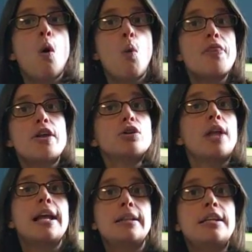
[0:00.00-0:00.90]
what they're
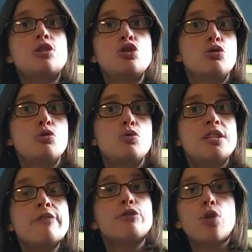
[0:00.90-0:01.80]
likely to
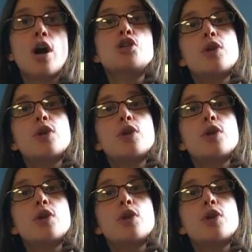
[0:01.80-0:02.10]
differ on,